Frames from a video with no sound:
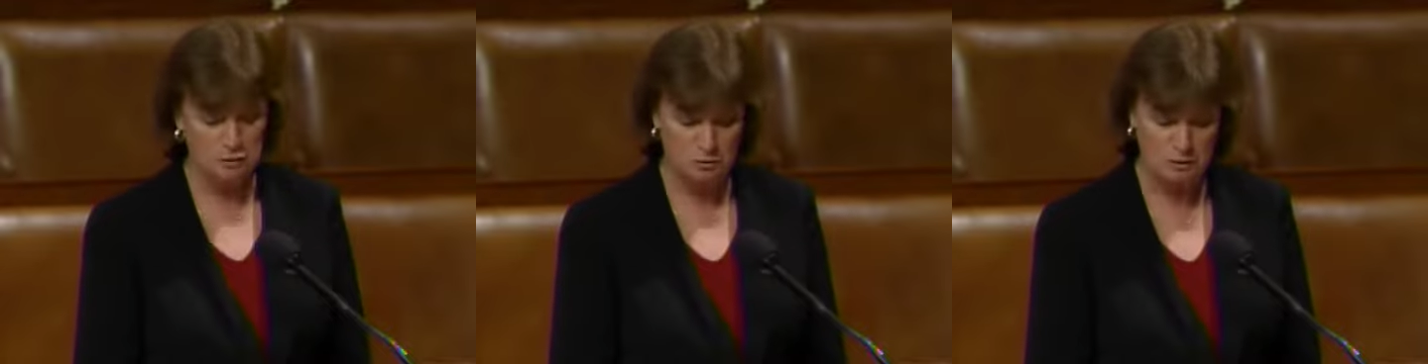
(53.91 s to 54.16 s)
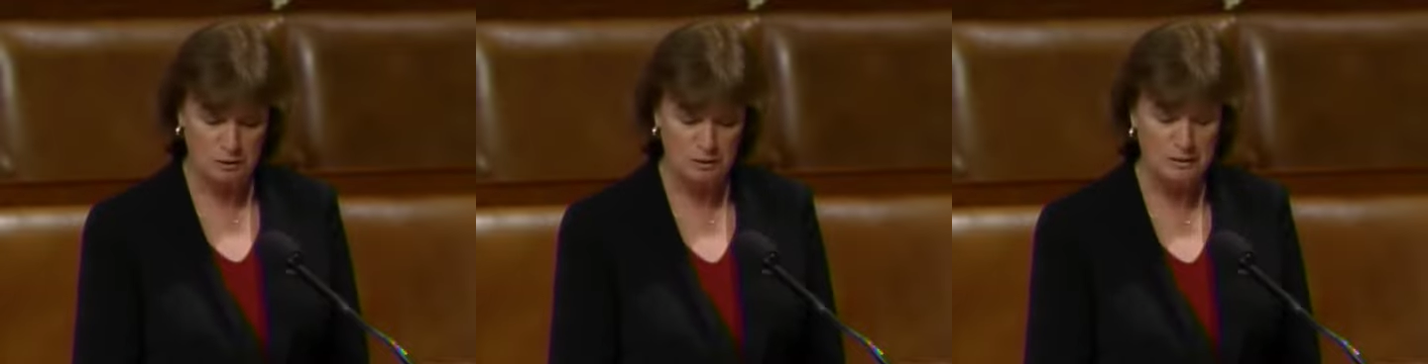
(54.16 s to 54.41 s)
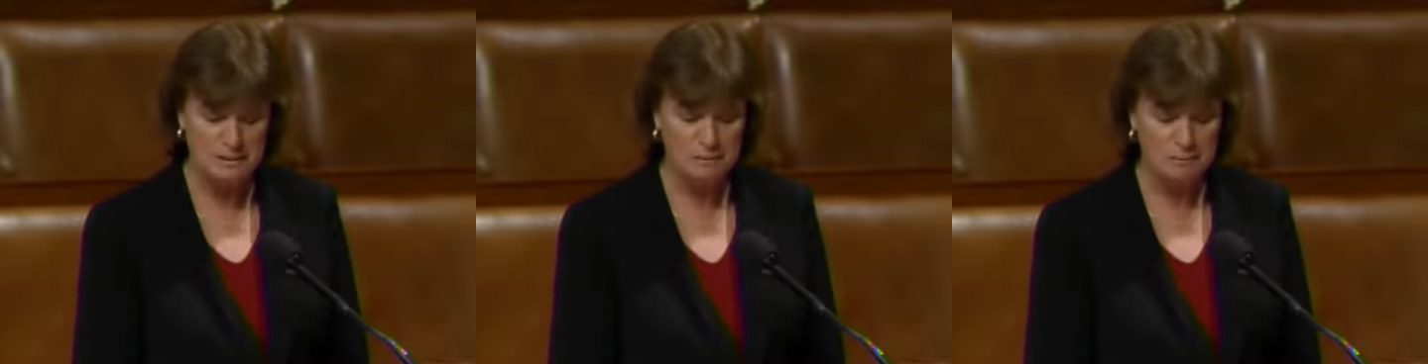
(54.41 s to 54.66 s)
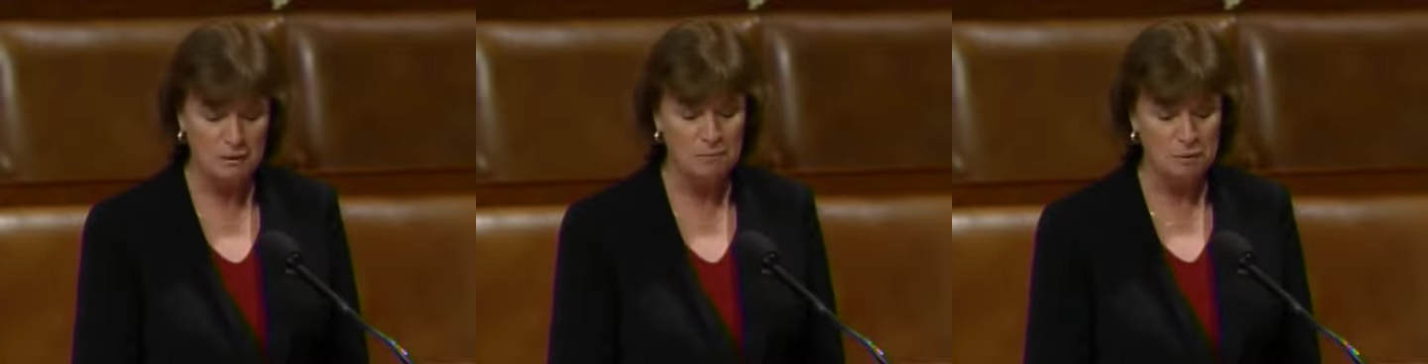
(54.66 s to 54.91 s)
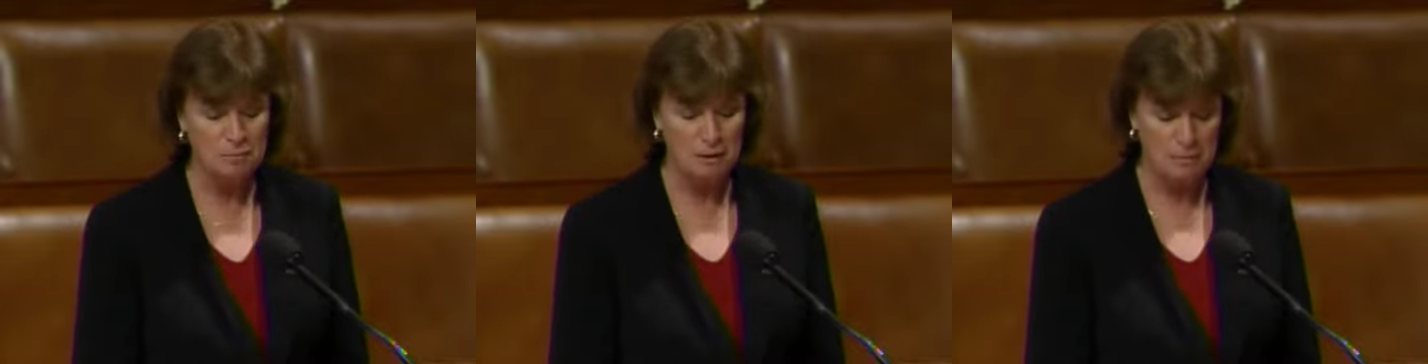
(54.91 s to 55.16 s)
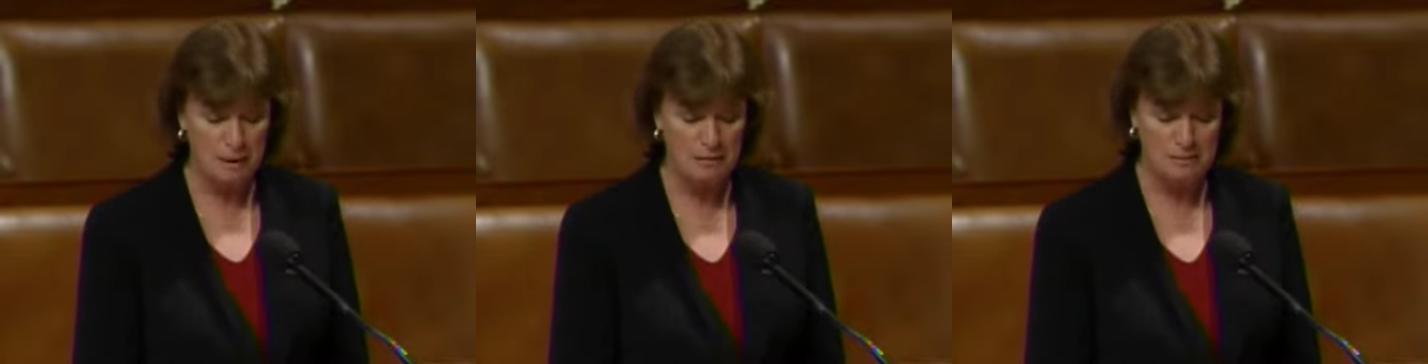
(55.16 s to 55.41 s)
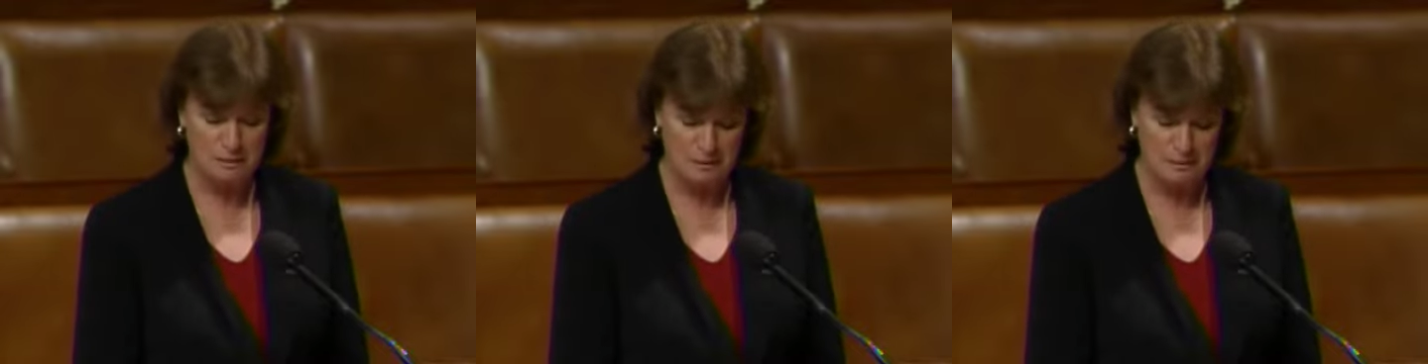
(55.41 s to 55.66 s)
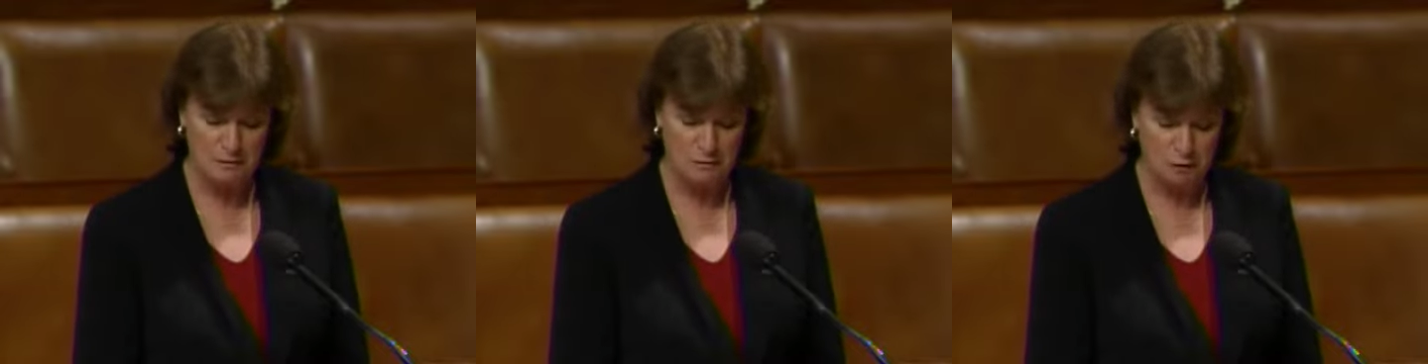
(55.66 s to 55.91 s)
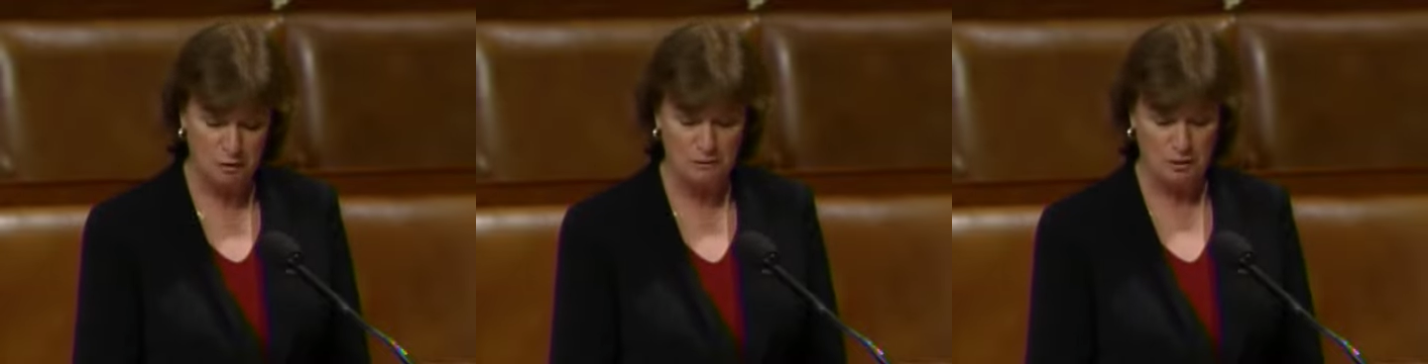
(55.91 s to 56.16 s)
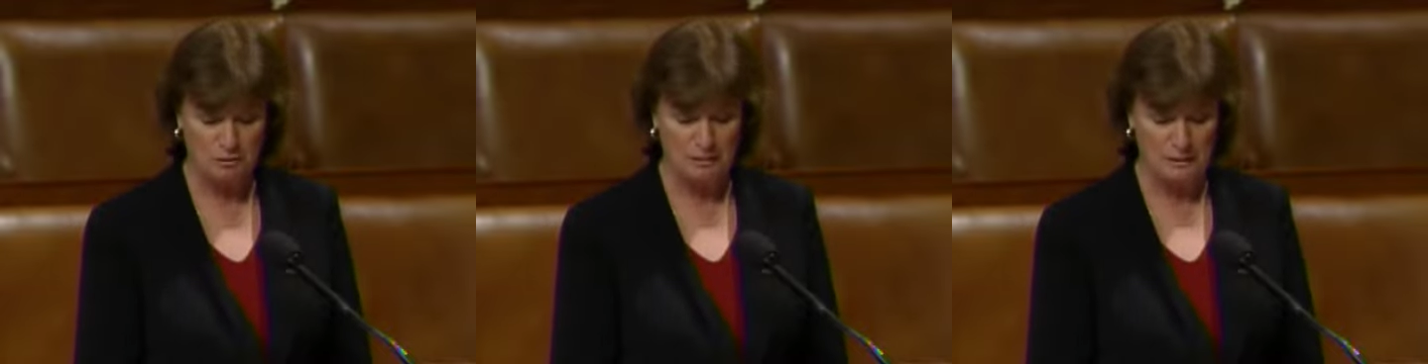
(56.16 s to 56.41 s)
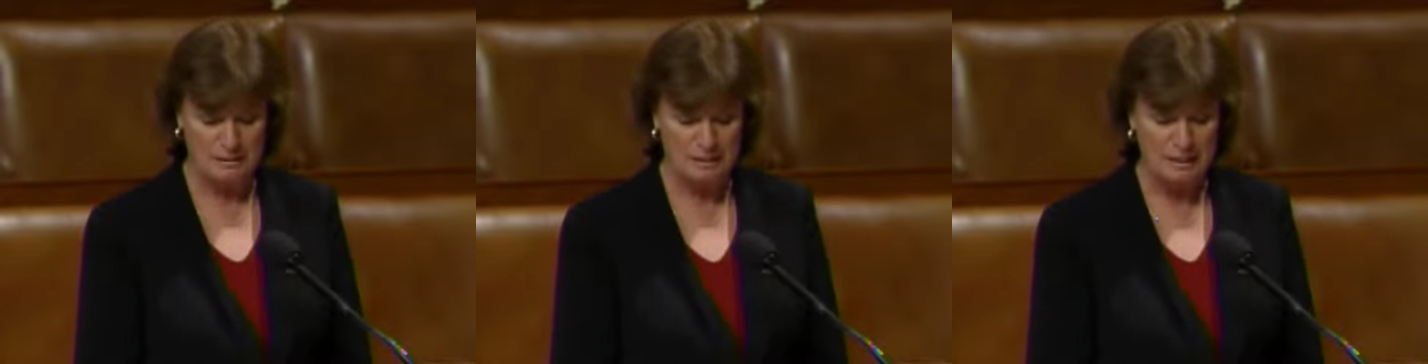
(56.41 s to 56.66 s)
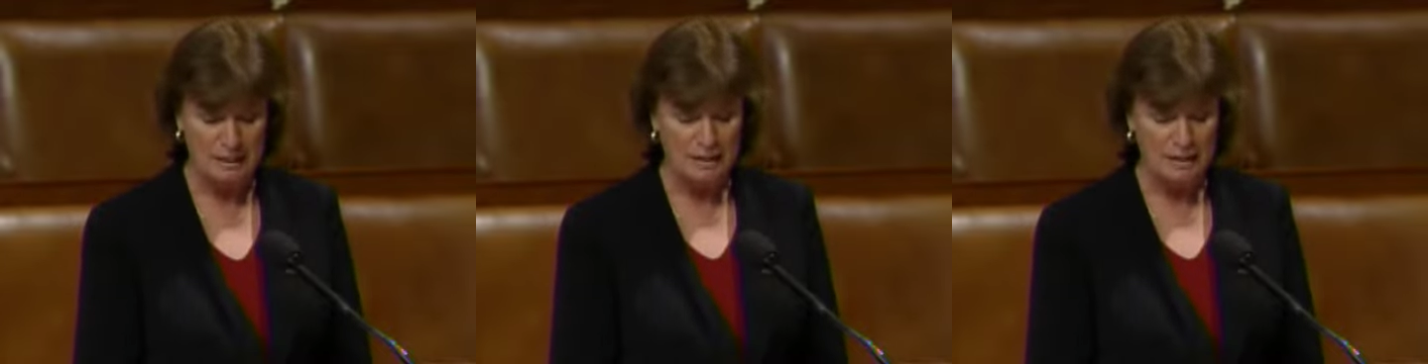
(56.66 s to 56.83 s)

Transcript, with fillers: to increase the minimum amount of the state formula grants.